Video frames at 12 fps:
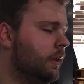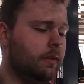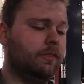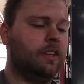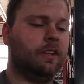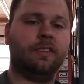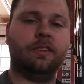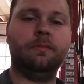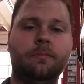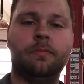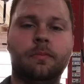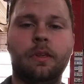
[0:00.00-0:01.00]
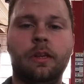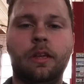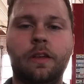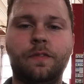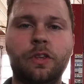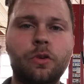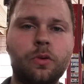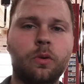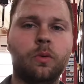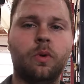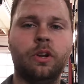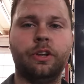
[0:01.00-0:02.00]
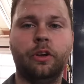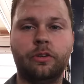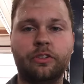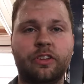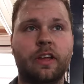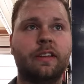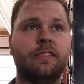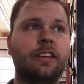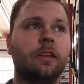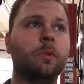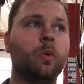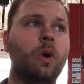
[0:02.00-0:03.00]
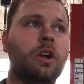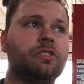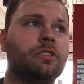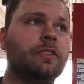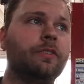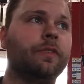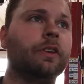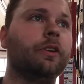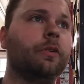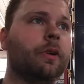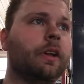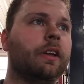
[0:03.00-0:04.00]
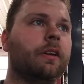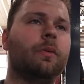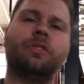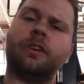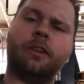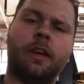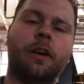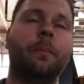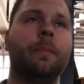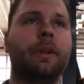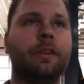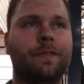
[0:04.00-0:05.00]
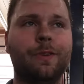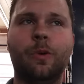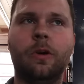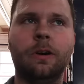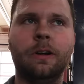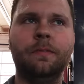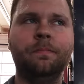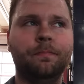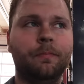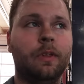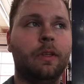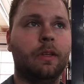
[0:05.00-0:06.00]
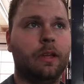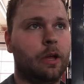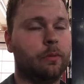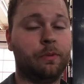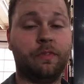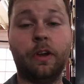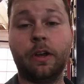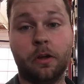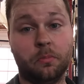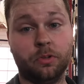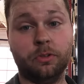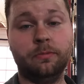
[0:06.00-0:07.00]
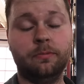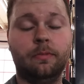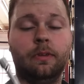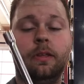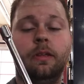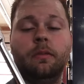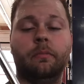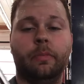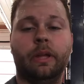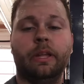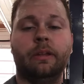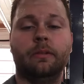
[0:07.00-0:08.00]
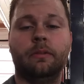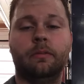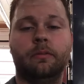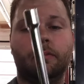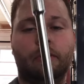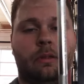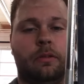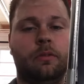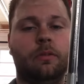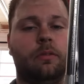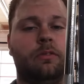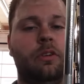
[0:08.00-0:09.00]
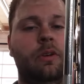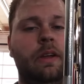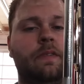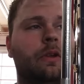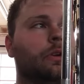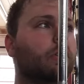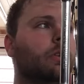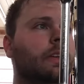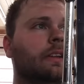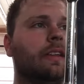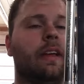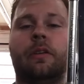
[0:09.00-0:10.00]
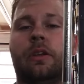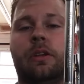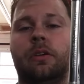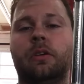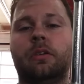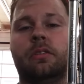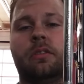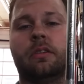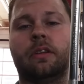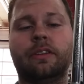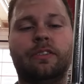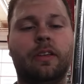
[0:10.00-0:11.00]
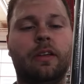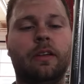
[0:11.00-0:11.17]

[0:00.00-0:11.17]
Tekton, if you or one of your design team are watching this video right now, which I doubt, but if you are, I would be very humbled. But don't have the knurling down here, because